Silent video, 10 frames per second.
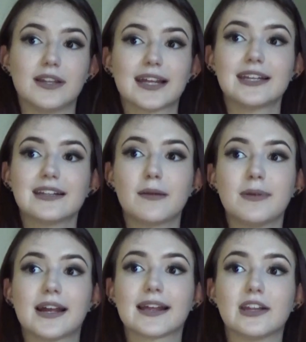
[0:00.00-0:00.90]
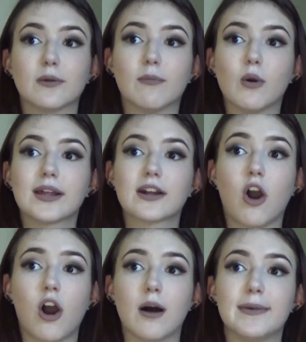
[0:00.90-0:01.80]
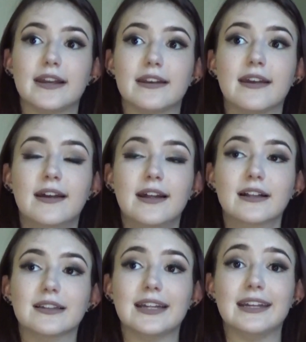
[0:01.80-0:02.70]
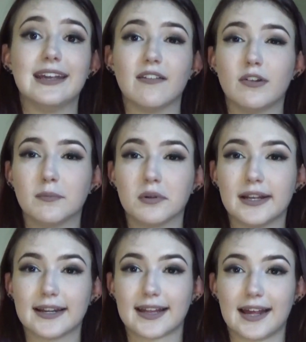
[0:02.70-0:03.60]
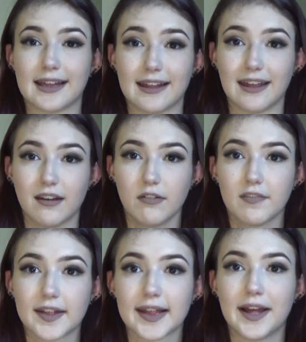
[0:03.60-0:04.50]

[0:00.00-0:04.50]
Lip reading: listing them because they're most commonly given plants as gifts.